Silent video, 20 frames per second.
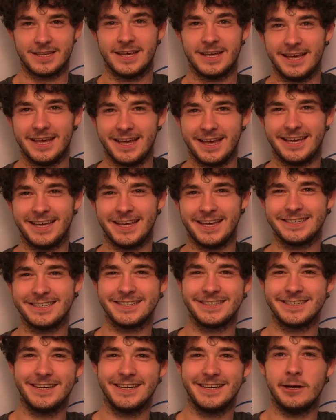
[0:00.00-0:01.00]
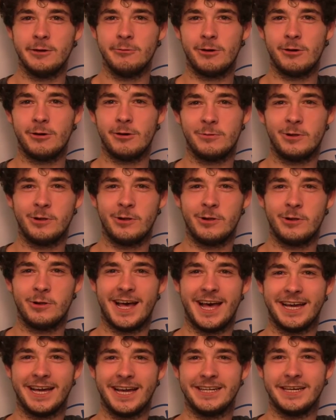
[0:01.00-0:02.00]
Hey guys, welcome to Local
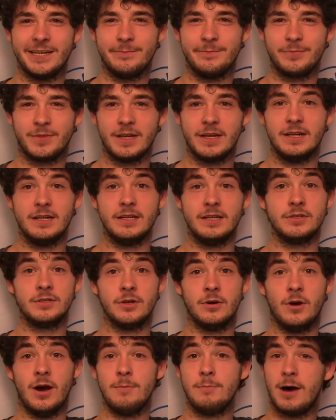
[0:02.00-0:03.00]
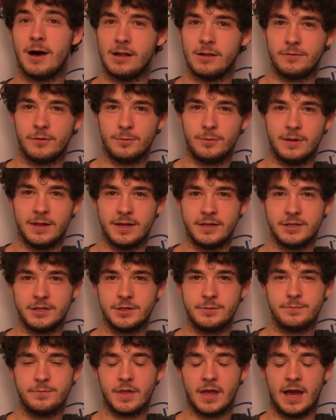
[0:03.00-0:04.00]
Hack Day. So I'm Oliver
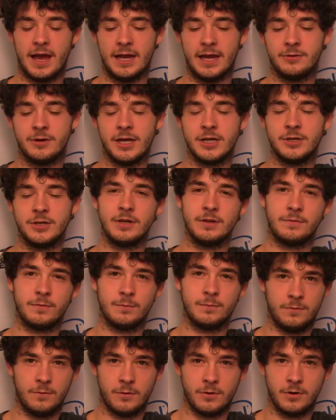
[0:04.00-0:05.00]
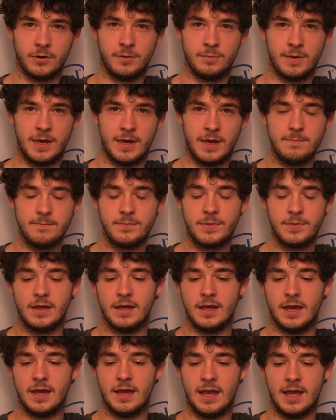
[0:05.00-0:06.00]
Belanger. I graduated from Fordham in May,
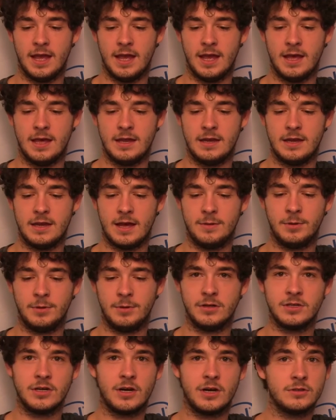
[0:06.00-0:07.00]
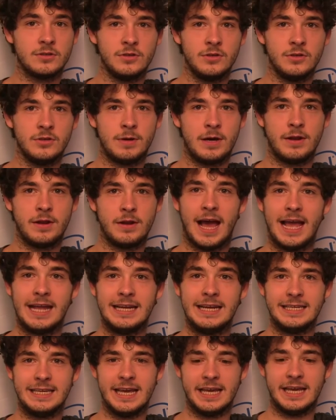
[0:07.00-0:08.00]
and I'm here to talk to you about
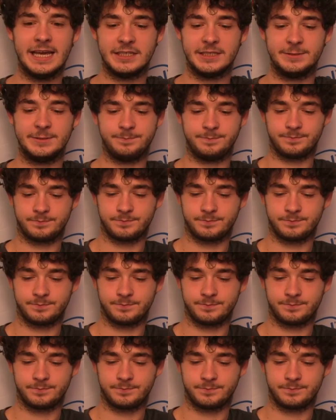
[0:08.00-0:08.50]
ideation.